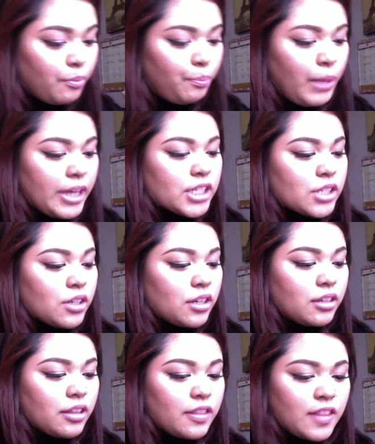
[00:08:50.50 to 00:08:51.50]
best
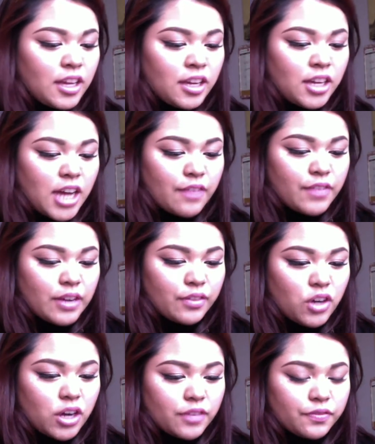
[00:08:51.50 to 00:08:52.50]
thing I've ever
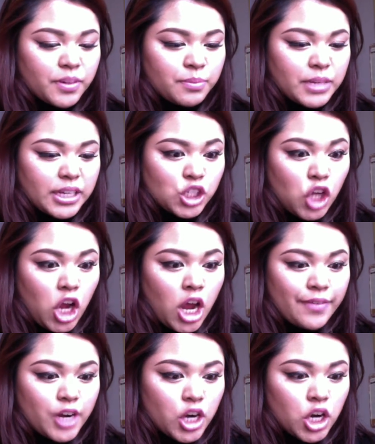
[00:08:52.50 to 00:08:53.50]
gotten from NYX
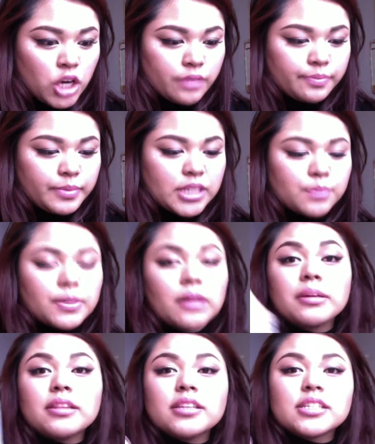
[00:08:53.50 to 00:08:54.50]
ever is
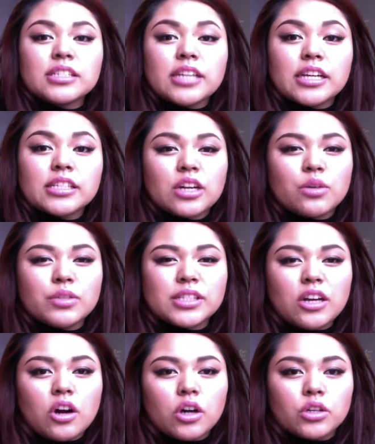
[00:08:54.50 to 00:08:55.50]
probably this NYX. I know it's
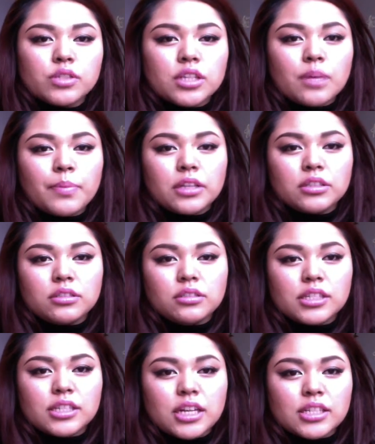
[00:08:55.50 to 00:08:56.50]
like all used up and
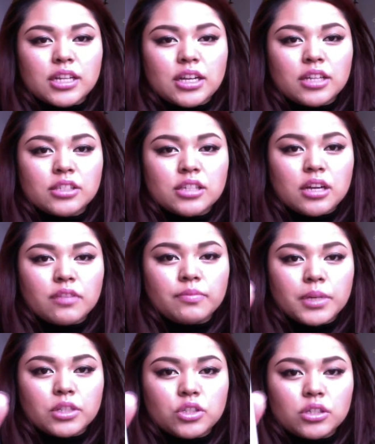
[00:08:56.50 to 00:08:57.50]
disgusting and stuff,
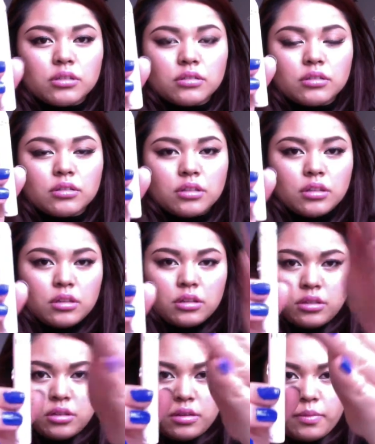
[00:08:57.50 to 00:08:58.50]
but just
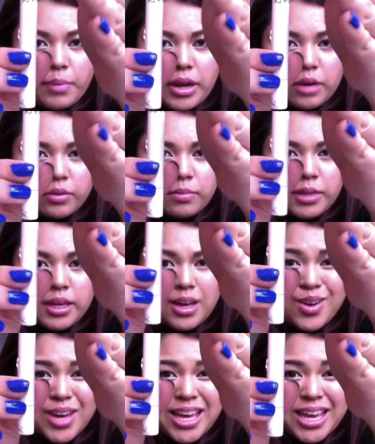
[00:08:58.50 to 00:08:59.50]
bear with me,
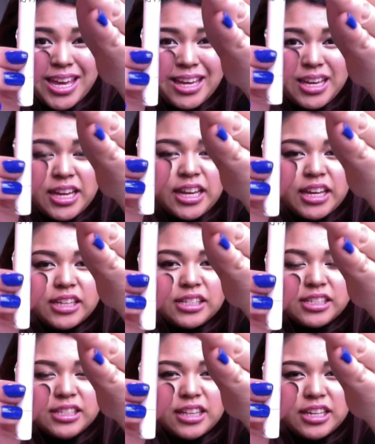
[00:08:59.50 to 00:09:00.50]
okay?
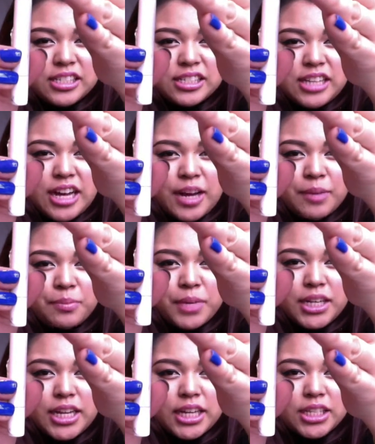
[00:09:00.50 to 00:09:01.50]
Is this
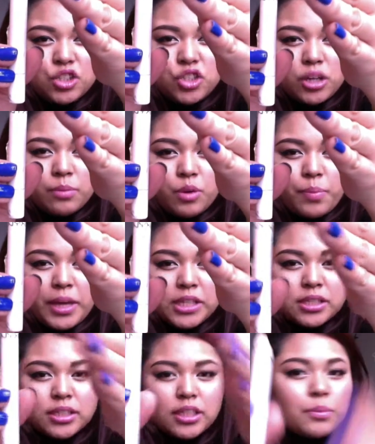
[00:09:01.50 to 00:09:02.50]
NYX Jumbo Pencil in